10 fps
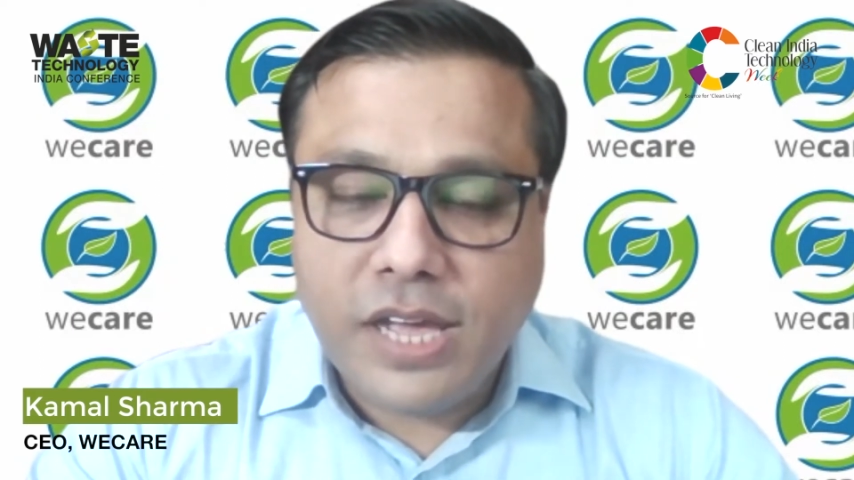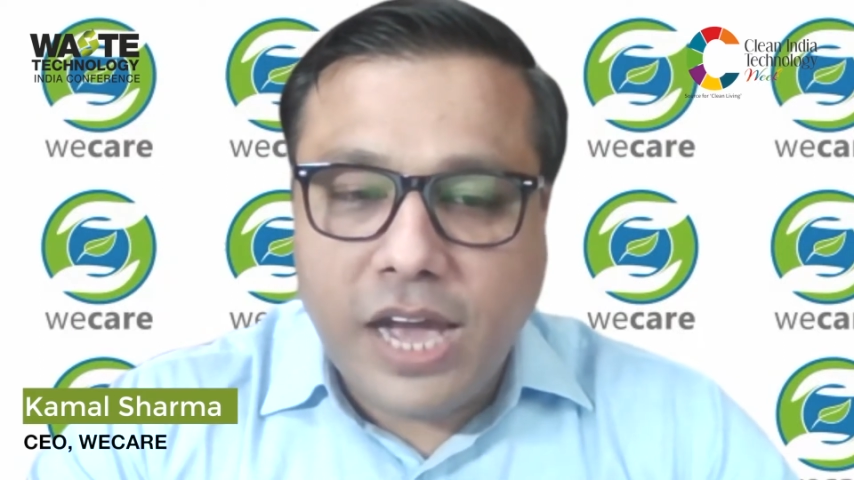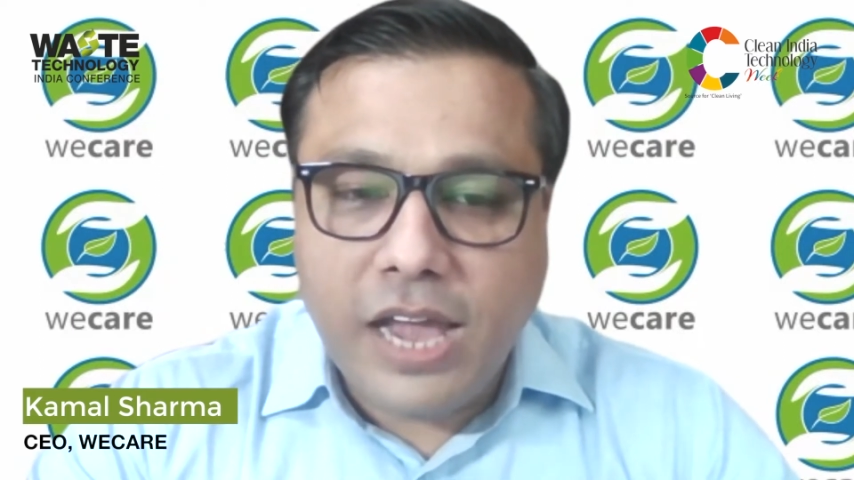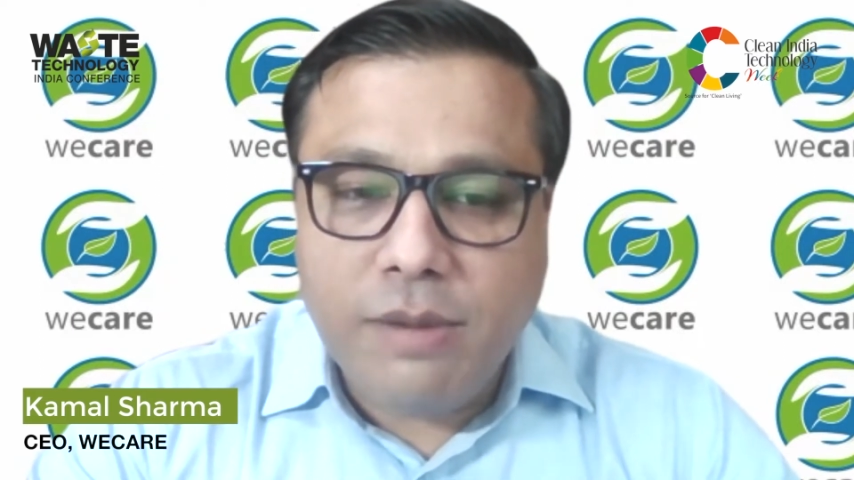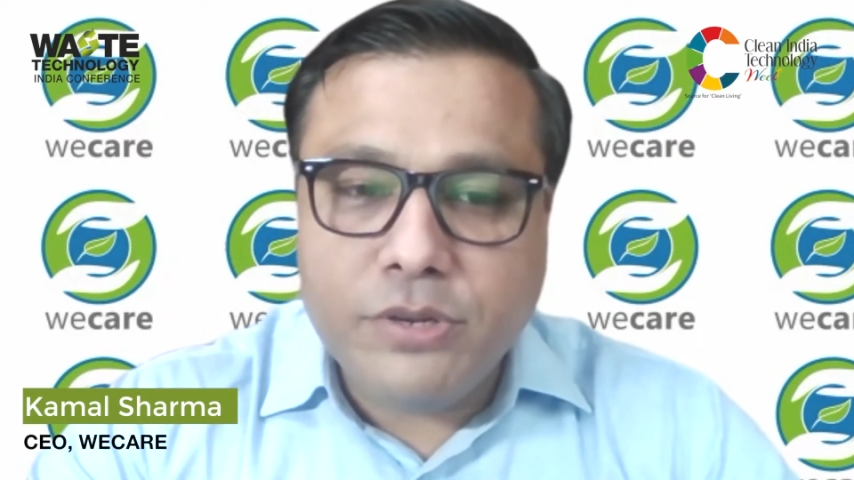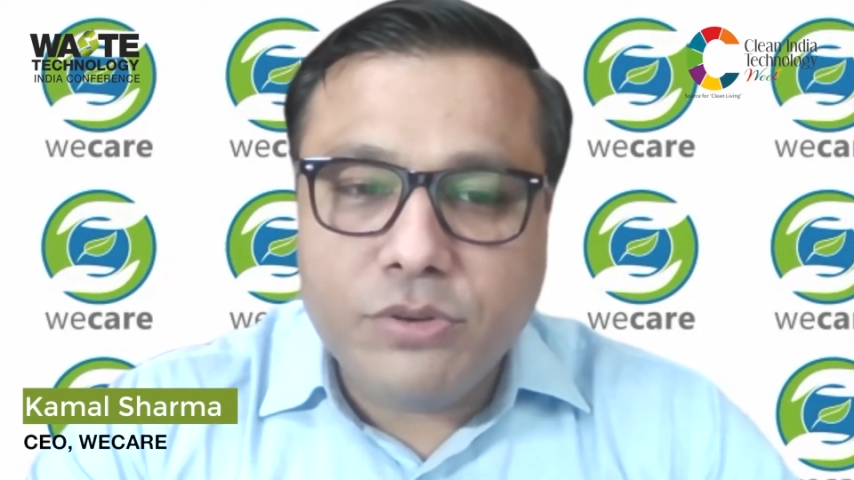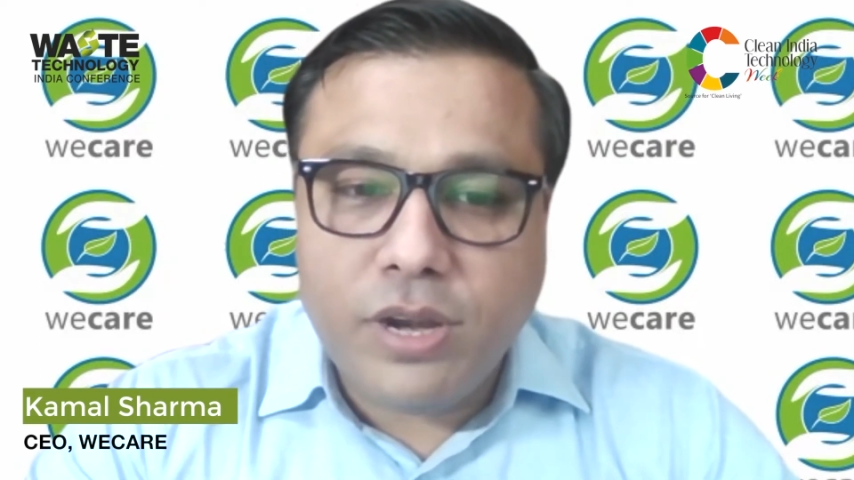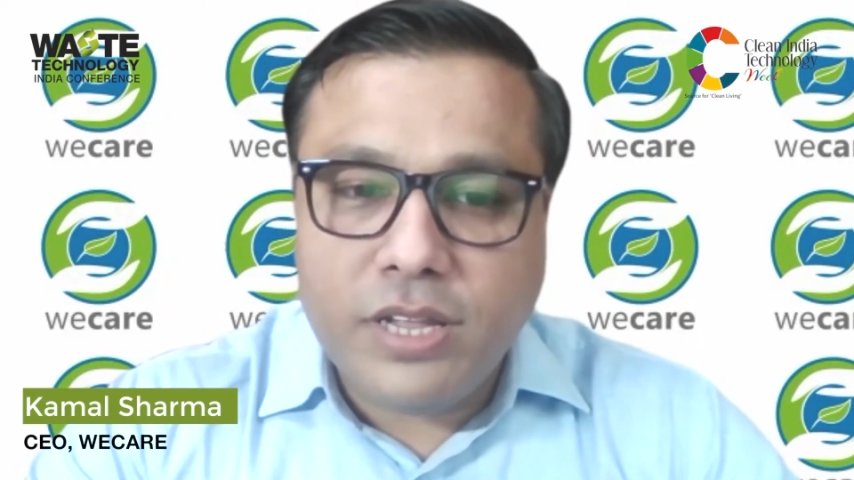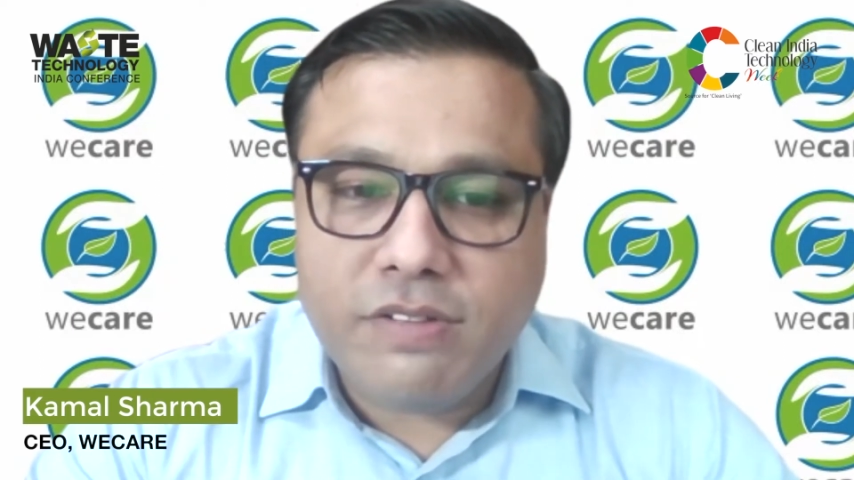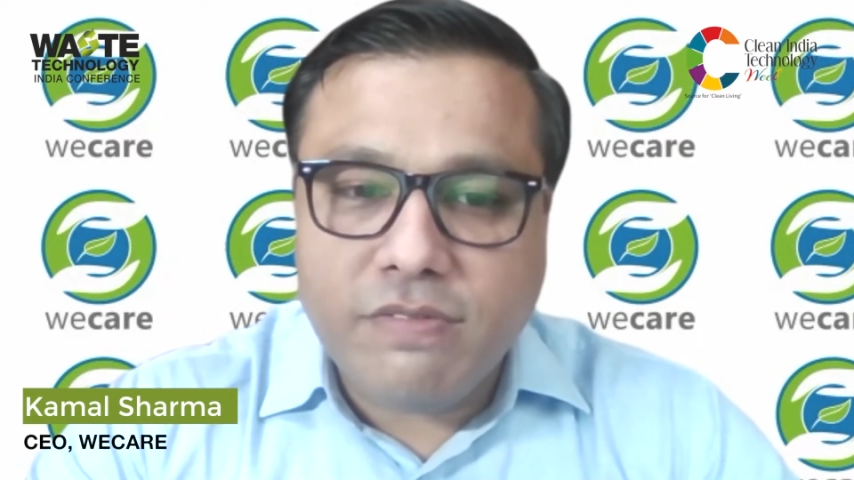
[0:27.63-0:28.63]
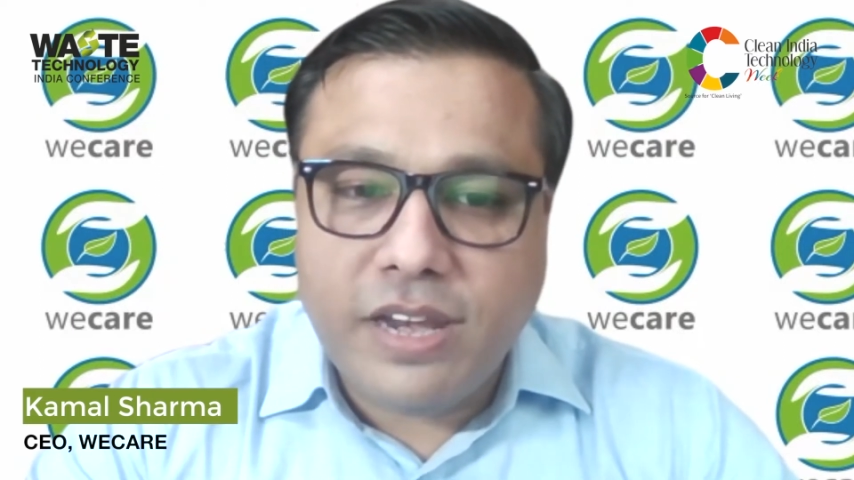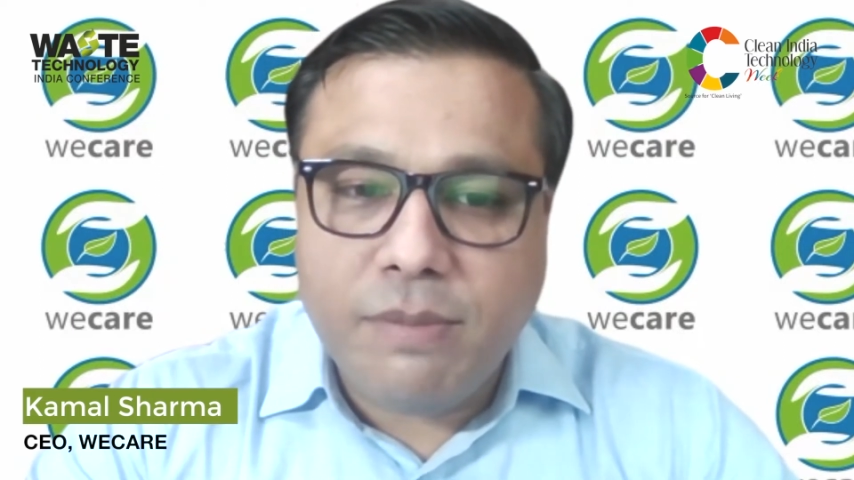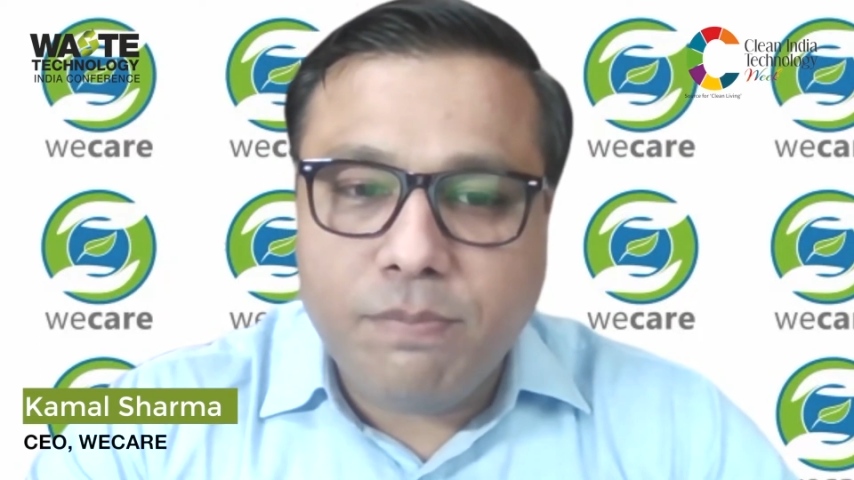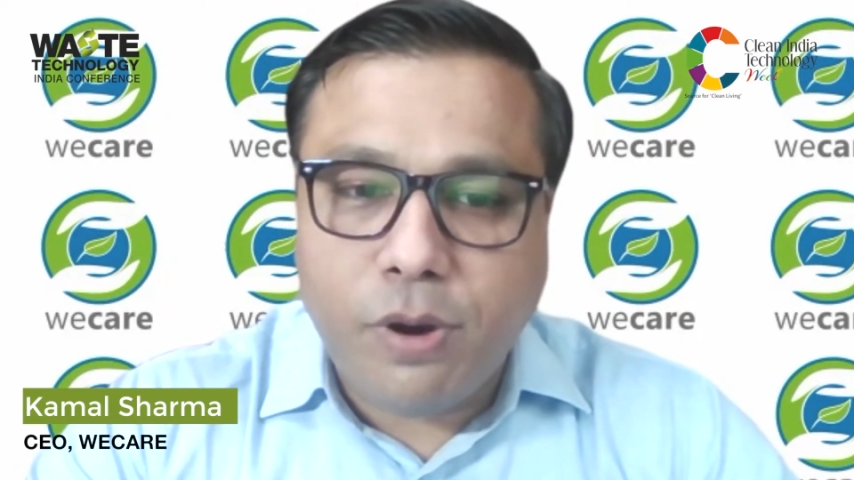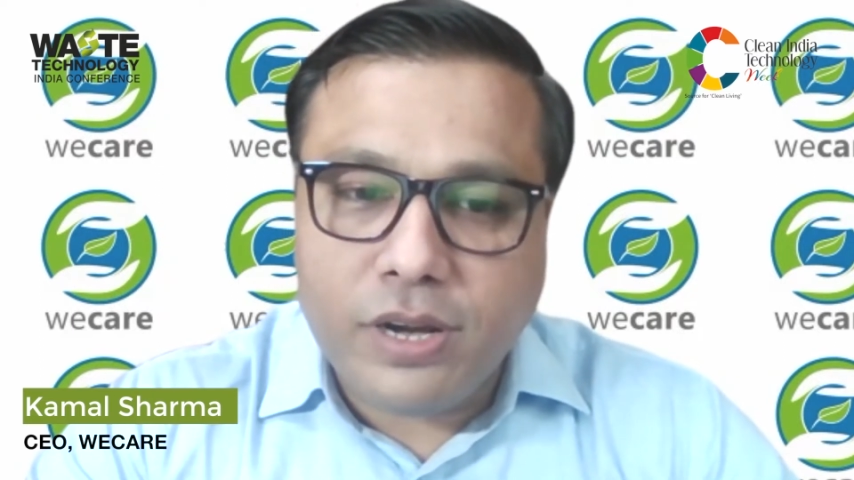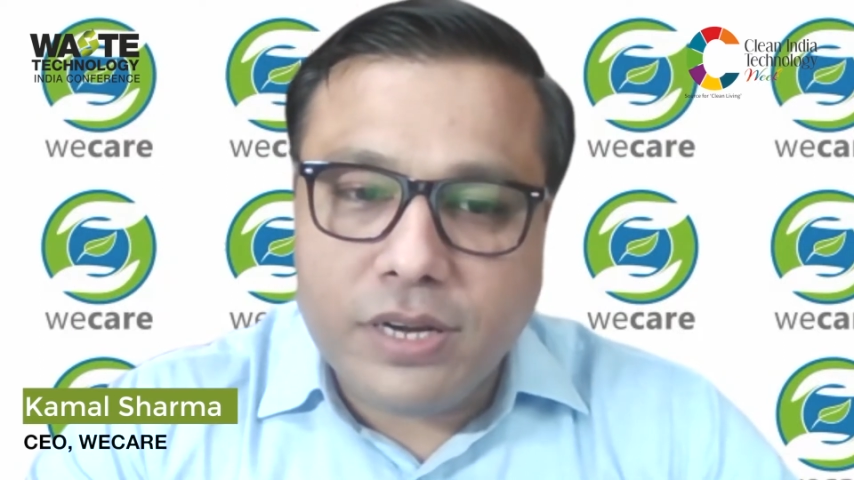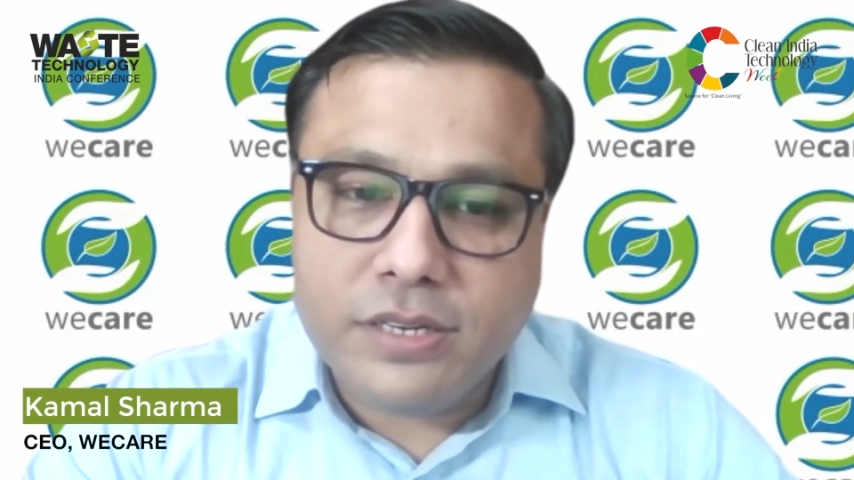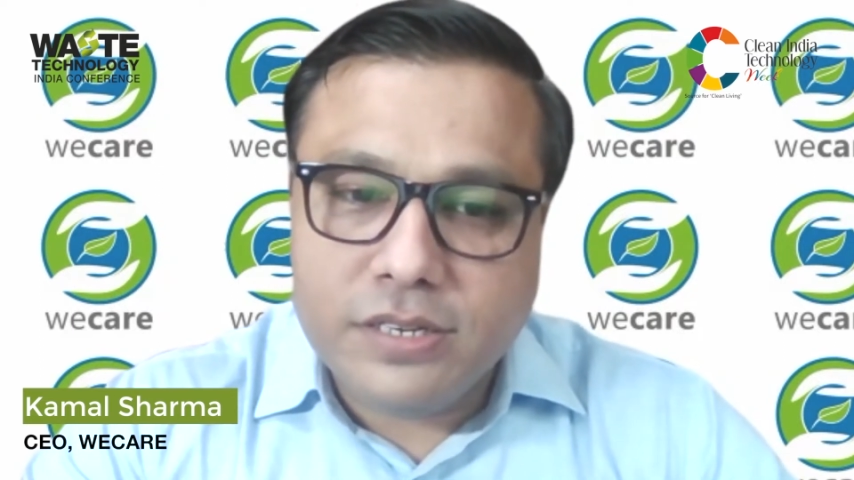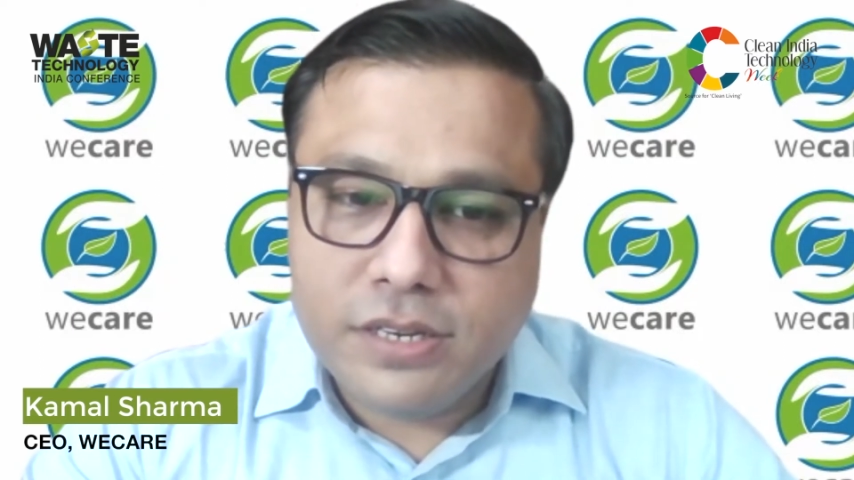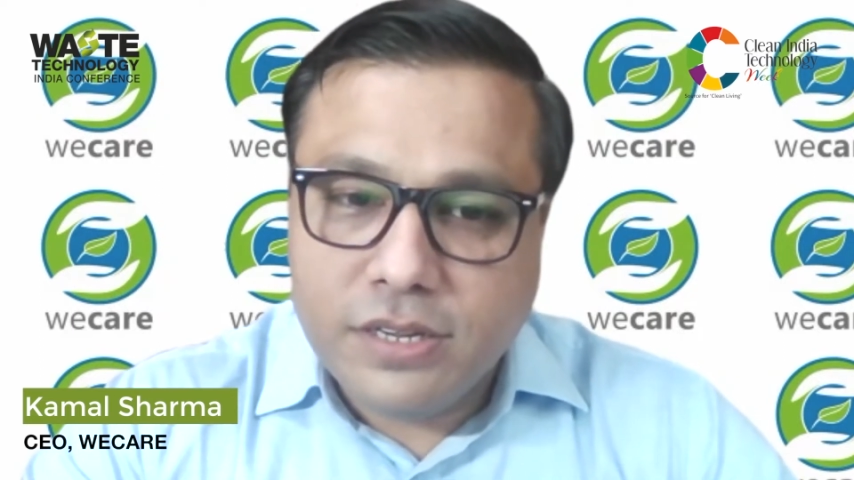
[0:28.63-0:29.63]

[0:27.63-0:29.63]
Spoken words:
I'll be joining the very important